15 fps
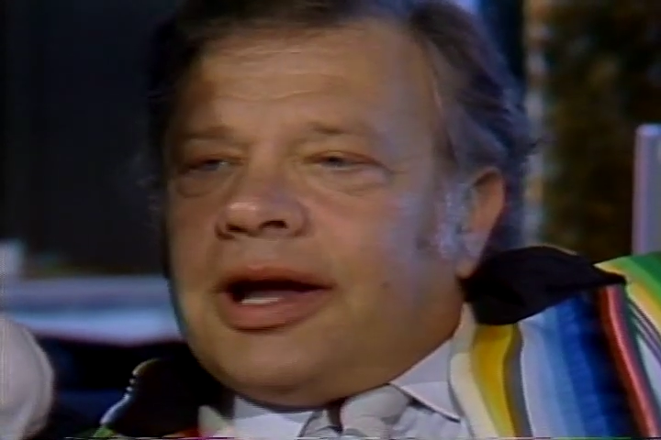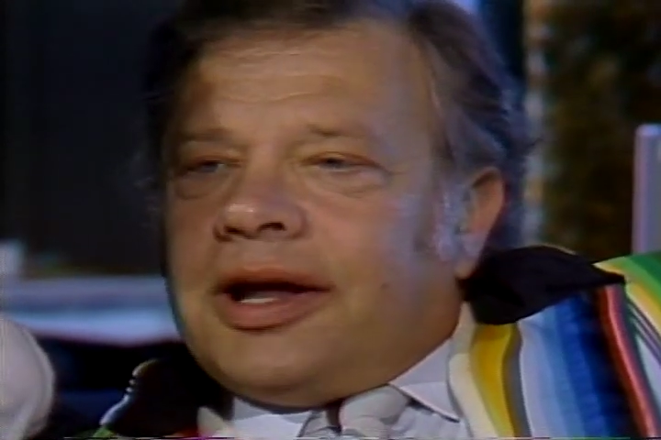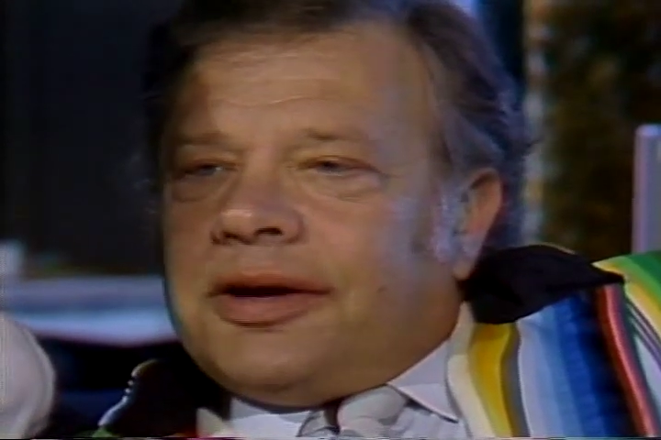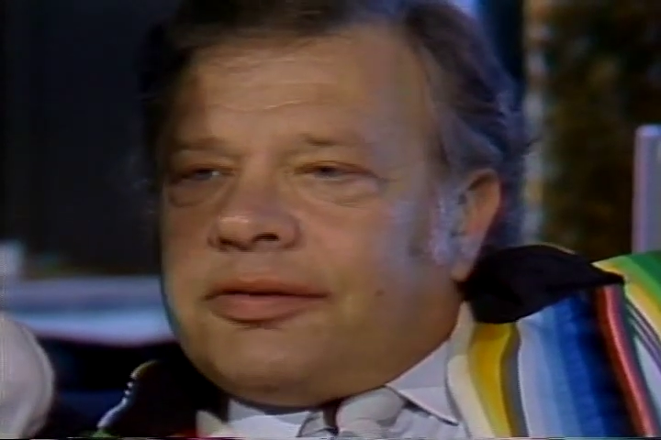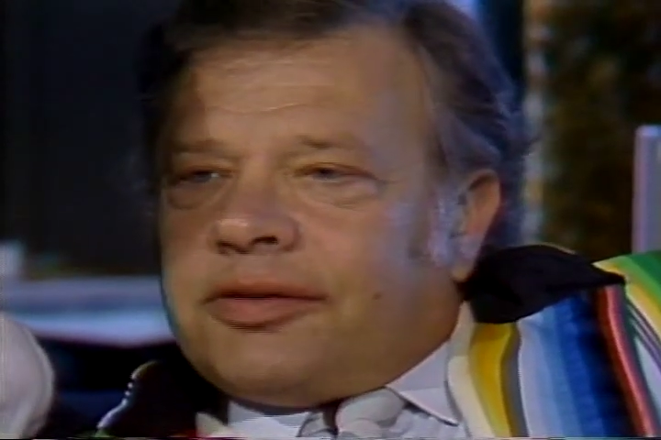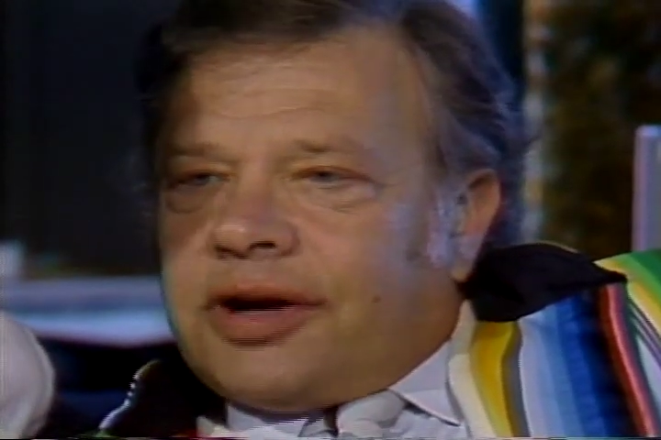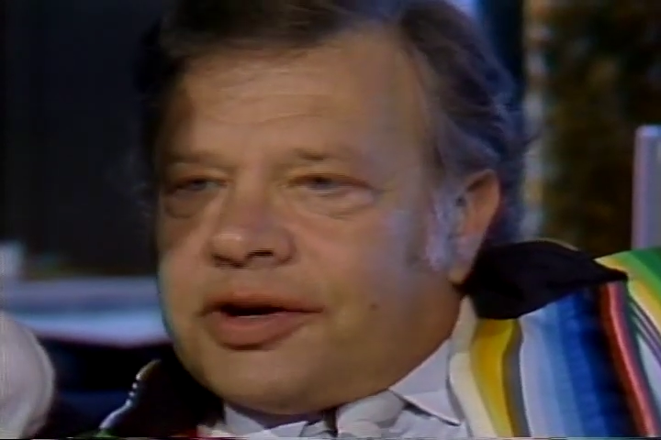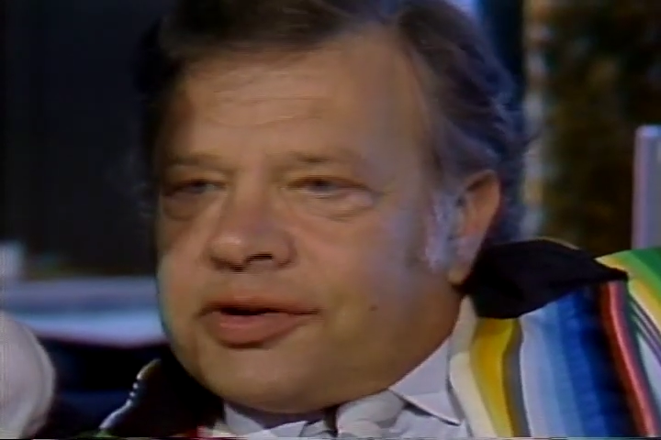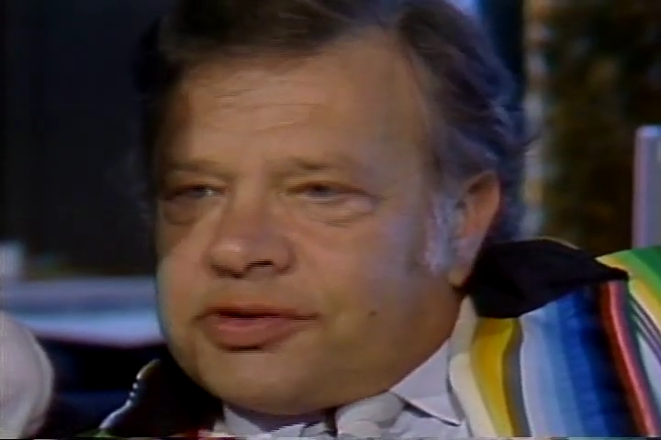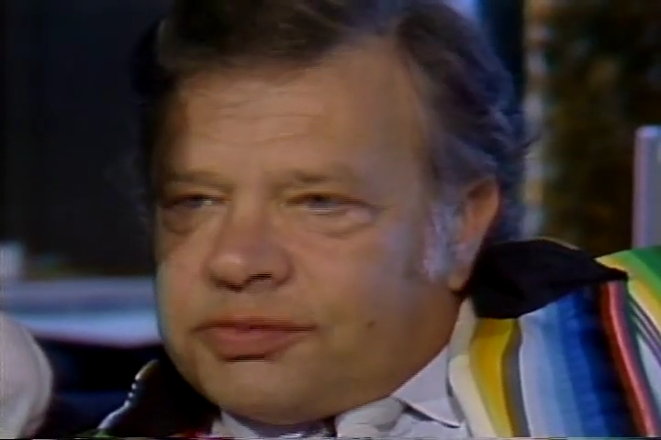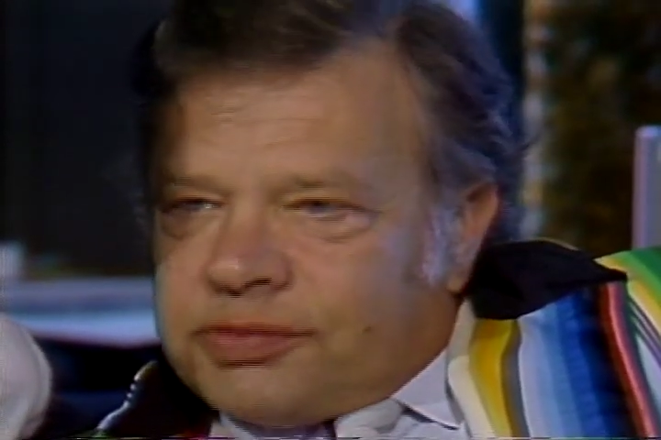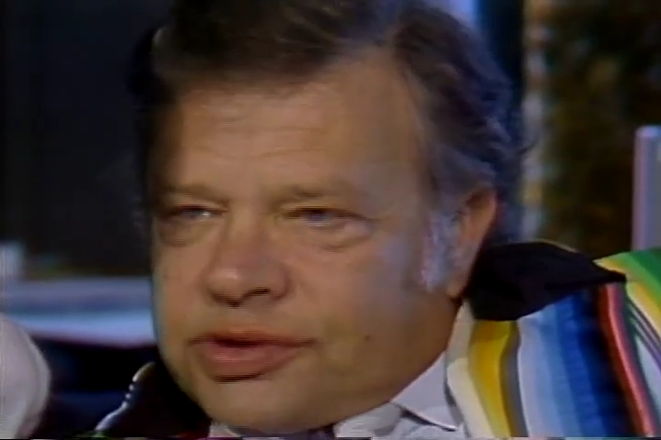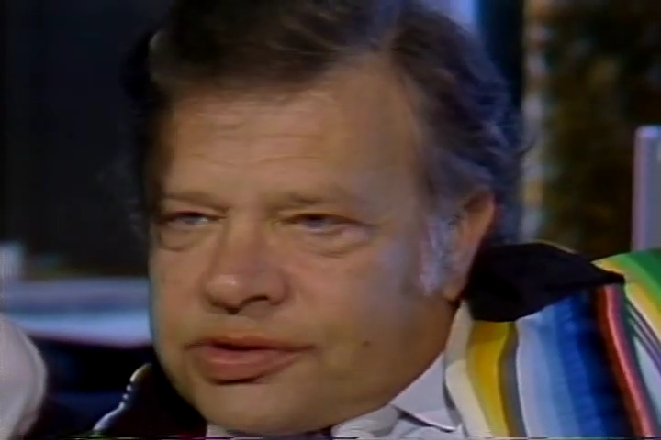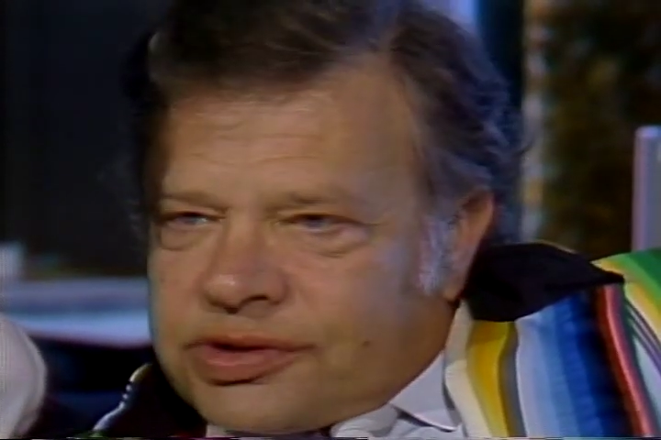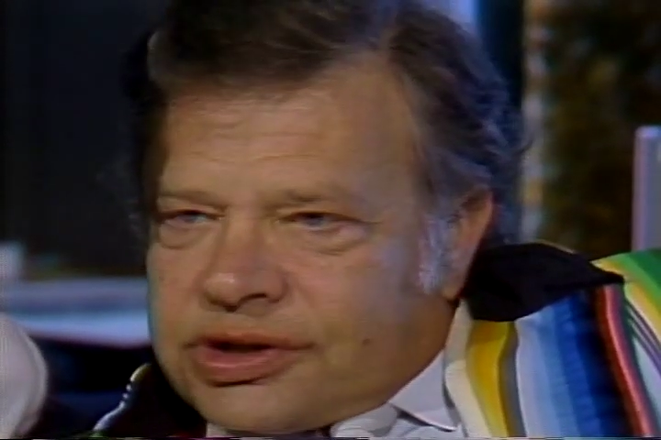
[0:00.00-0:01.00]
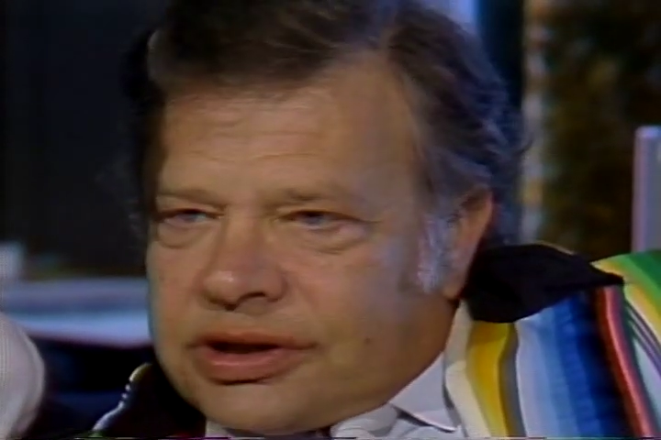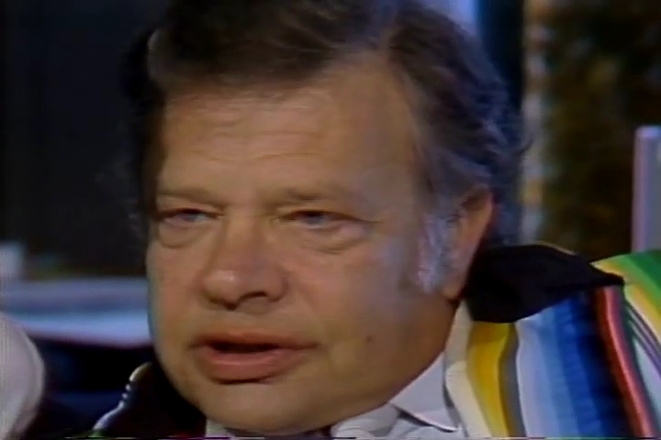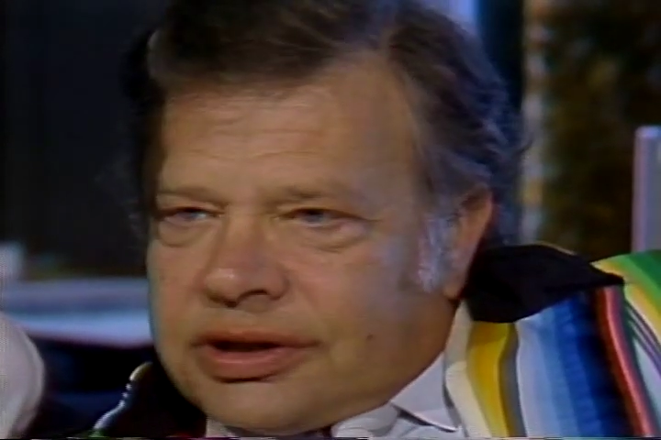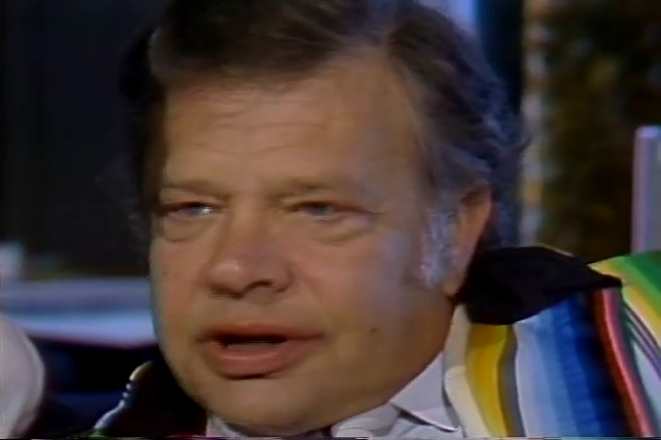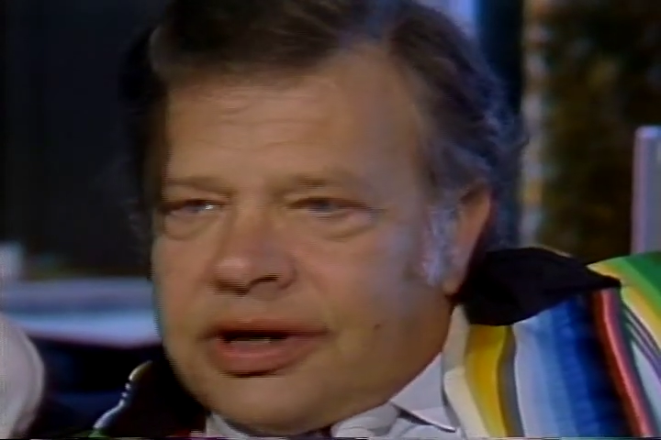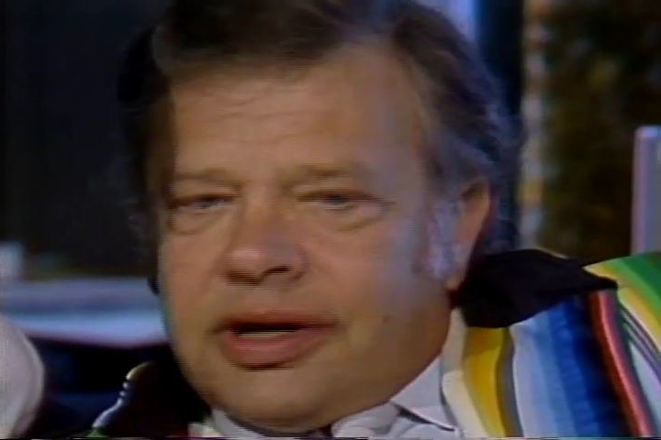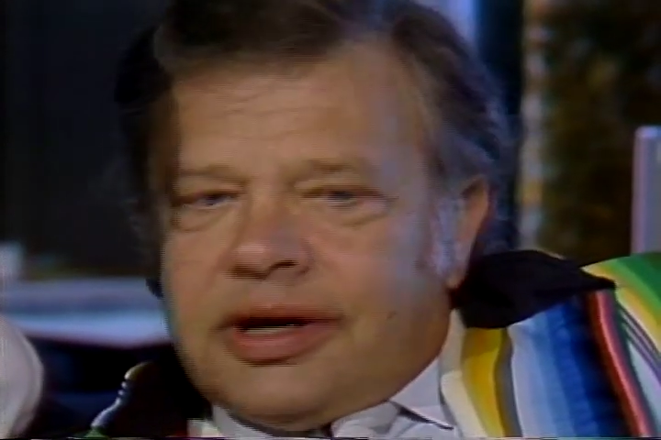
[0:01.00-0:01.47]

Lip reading: kind of contribution,